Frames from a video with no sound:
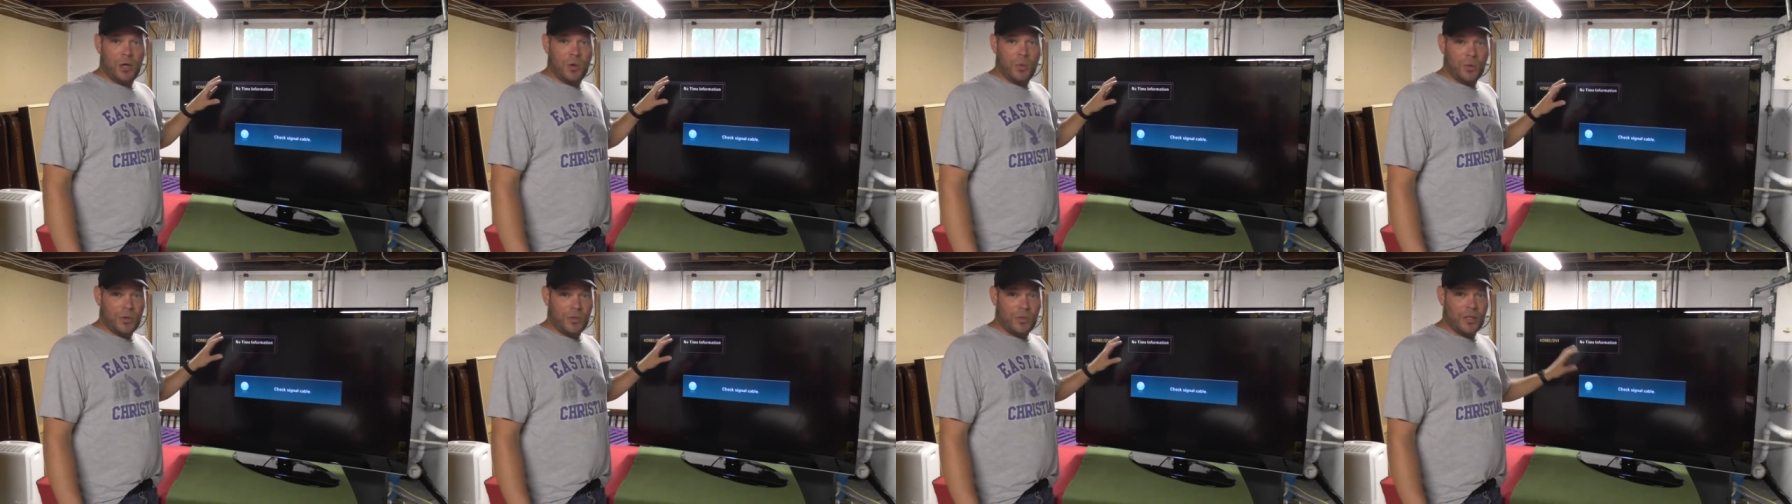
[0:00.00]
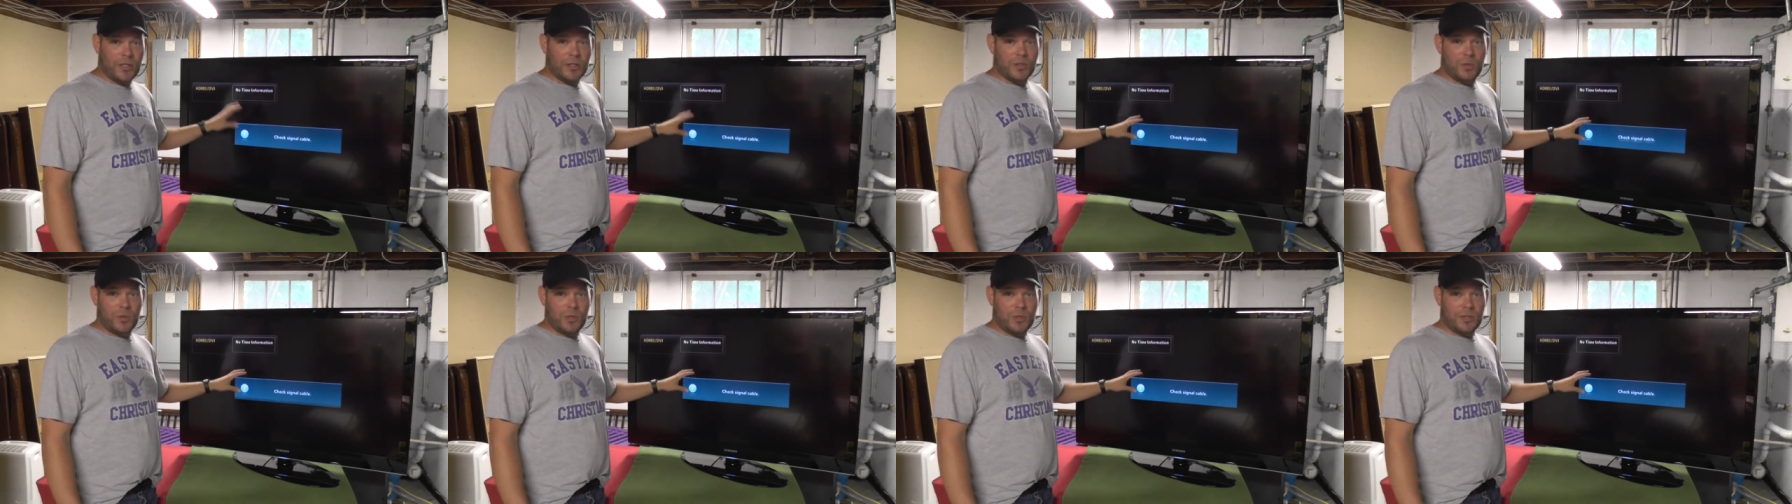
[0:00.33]
with
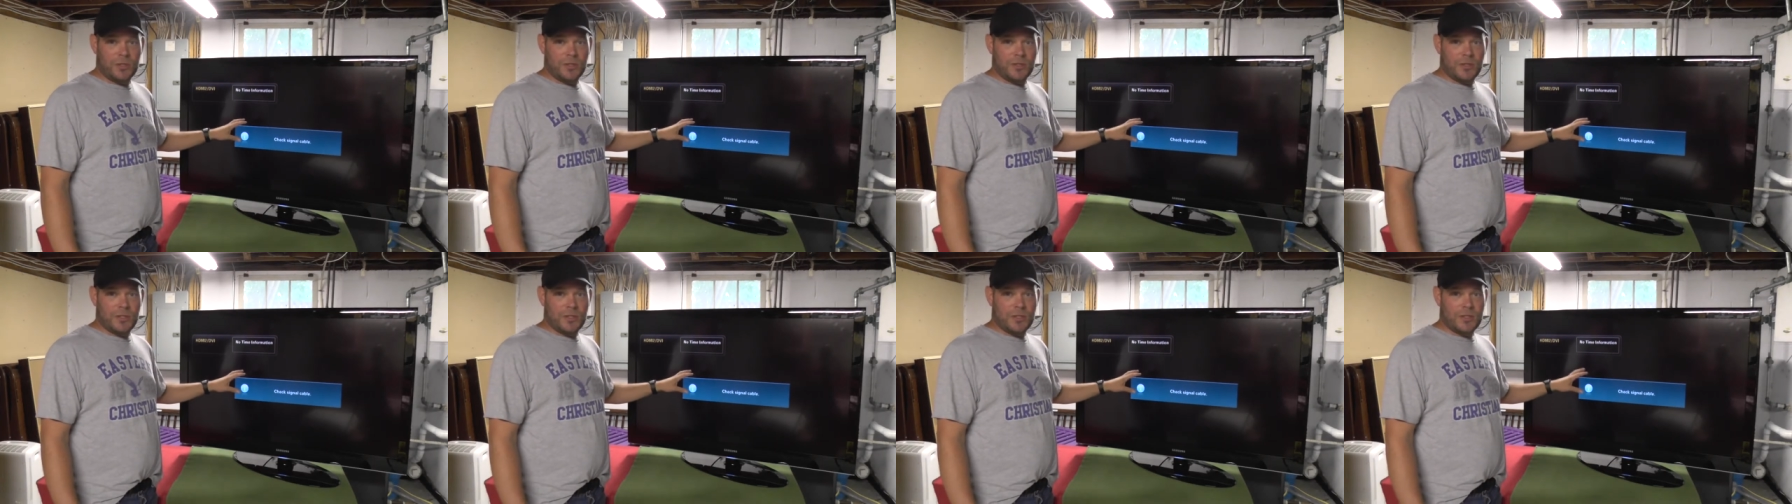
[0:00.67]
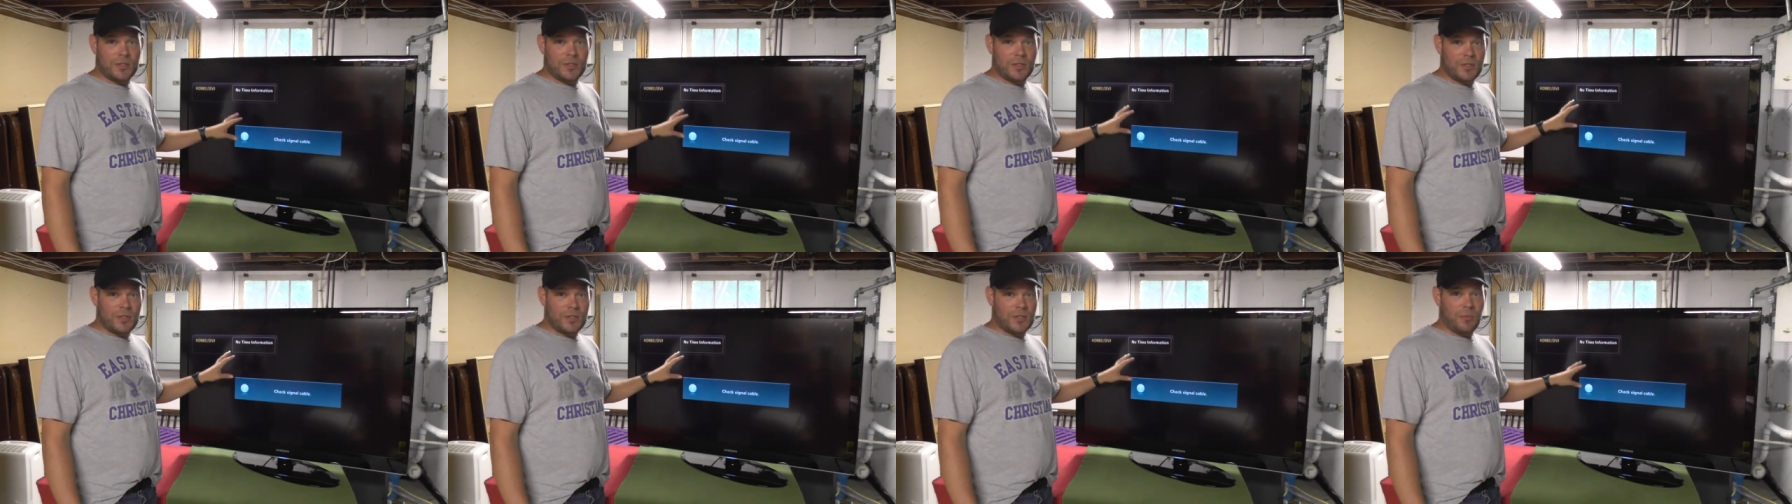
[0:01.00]
this one, because
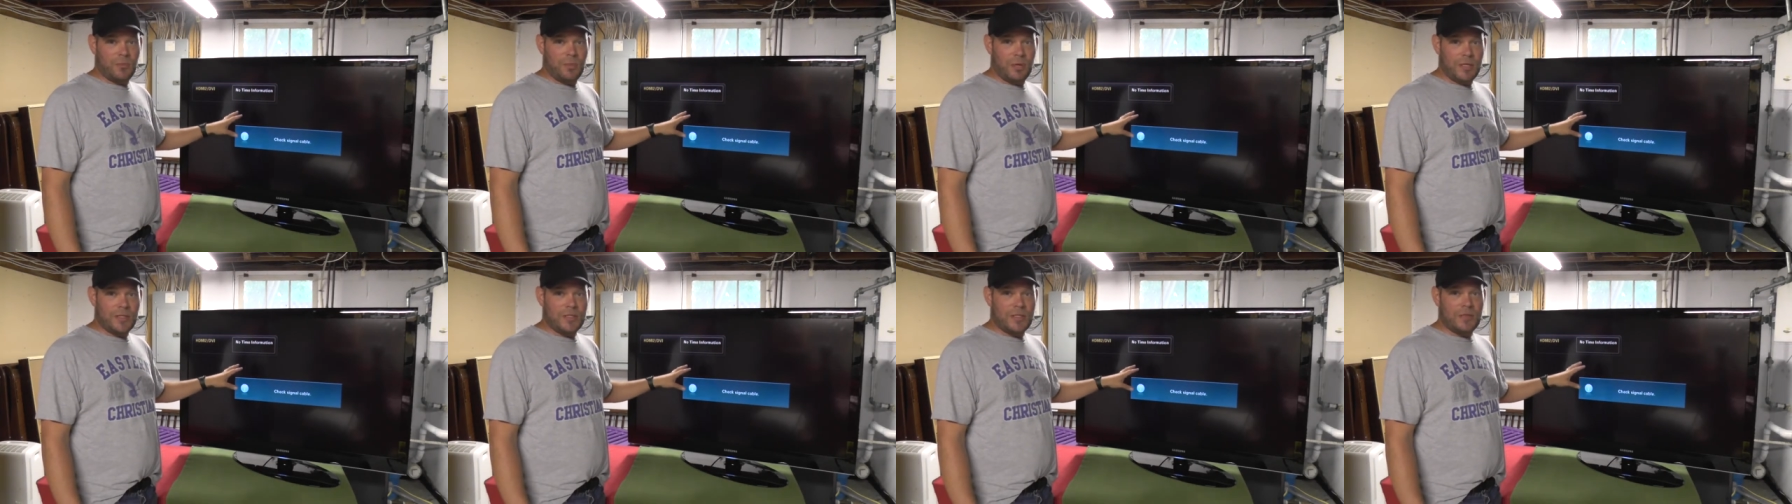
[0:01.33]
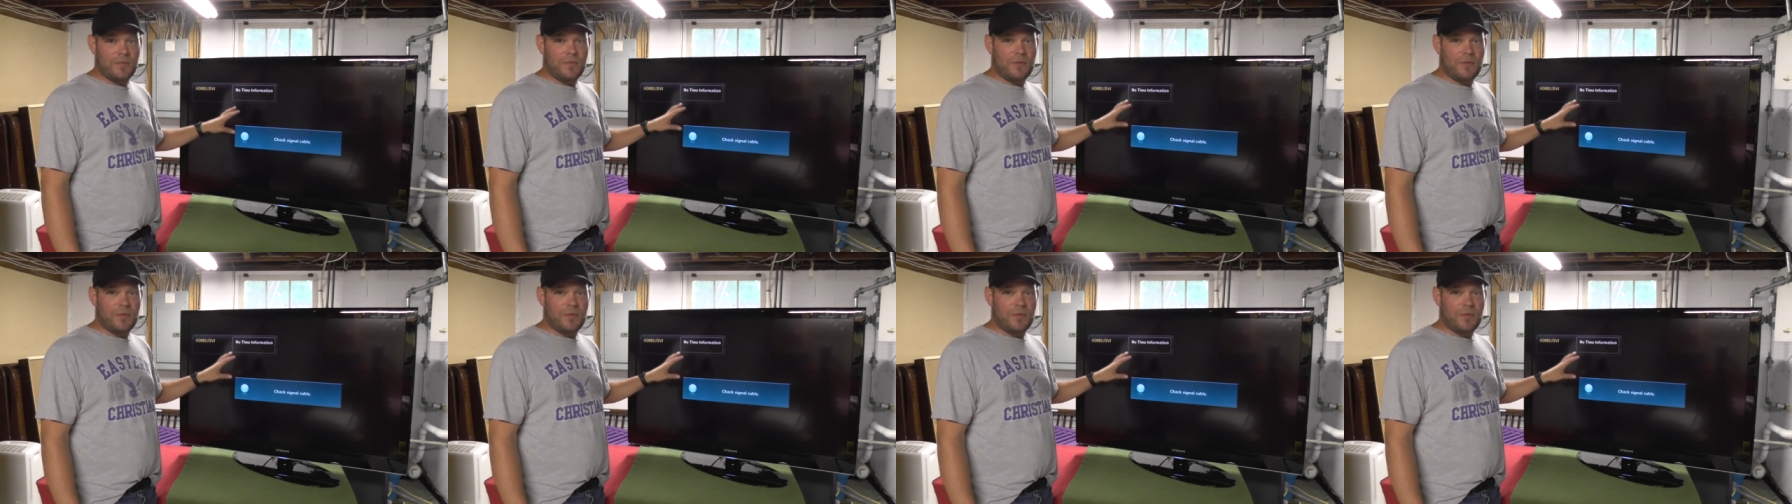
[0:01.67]
this is a big T